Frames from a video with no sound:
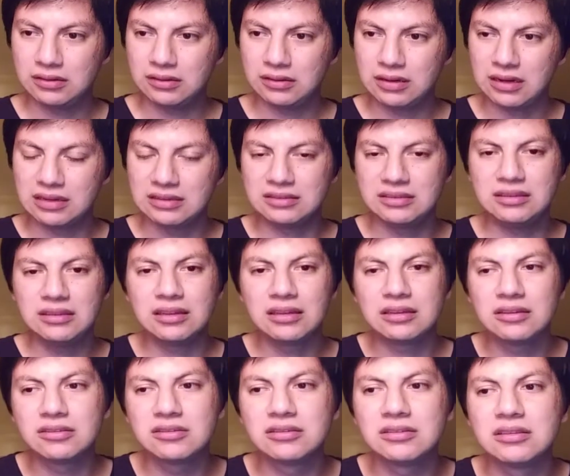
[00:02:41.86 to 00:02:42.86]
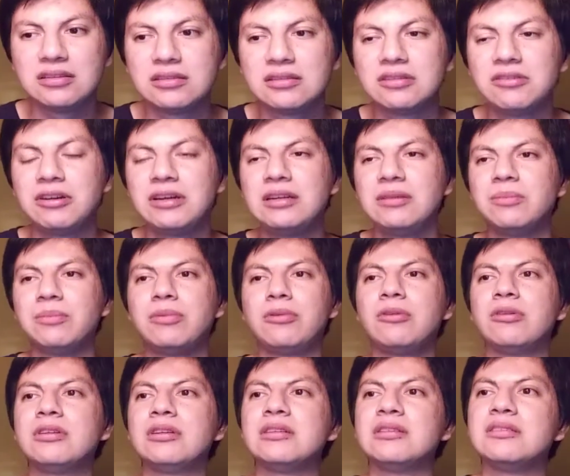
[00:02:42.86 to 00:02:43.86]
I see that there's this great
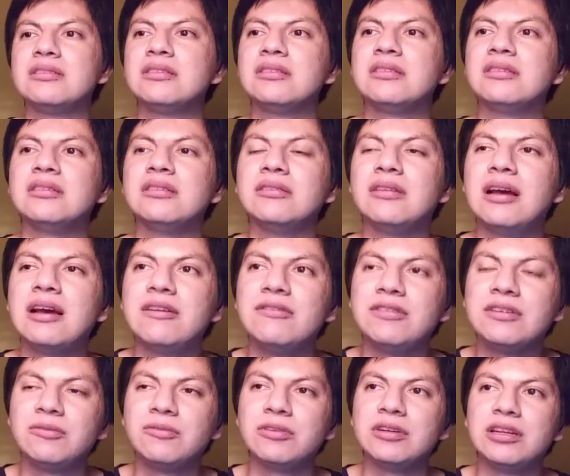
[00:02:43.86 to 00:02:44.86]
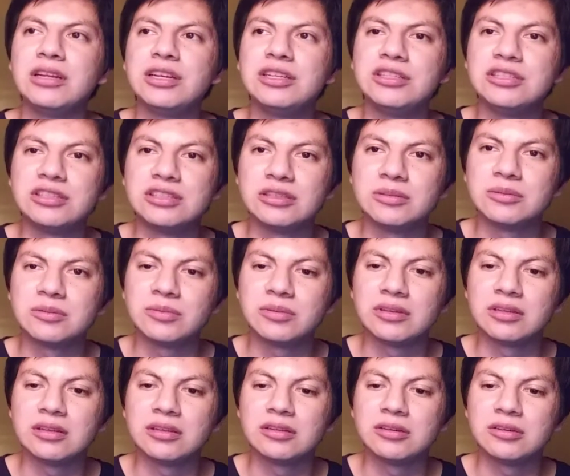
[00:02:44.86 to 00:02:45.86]
importance in having relationships with
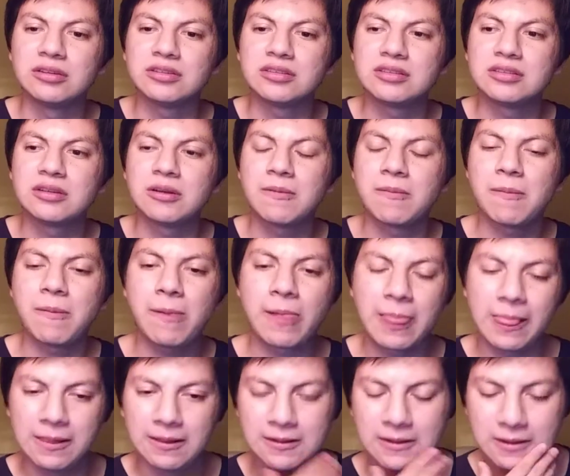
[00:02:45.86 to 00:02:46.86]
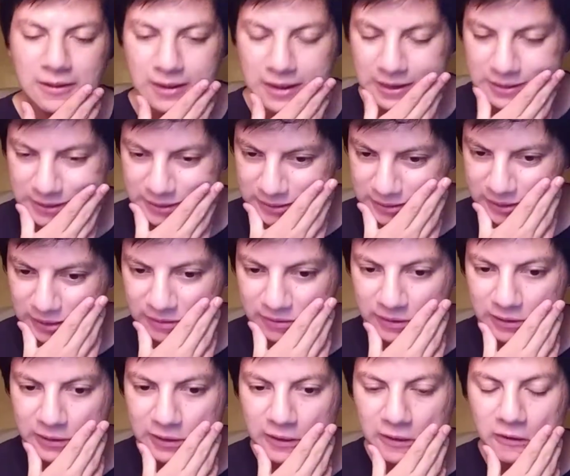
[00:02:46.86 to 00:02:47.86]
others, as I said
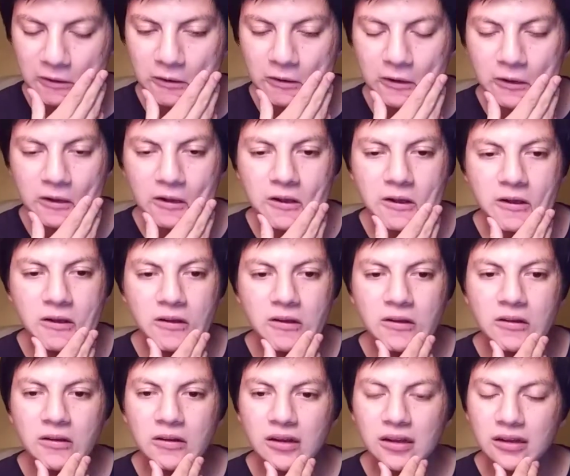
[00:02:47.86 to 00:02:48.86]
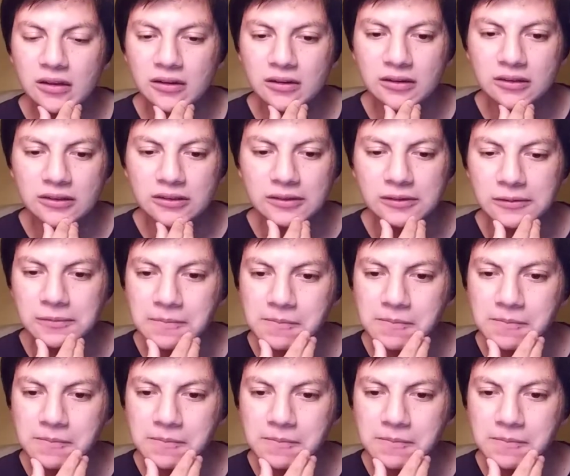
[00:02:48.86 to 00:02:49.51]
right now. And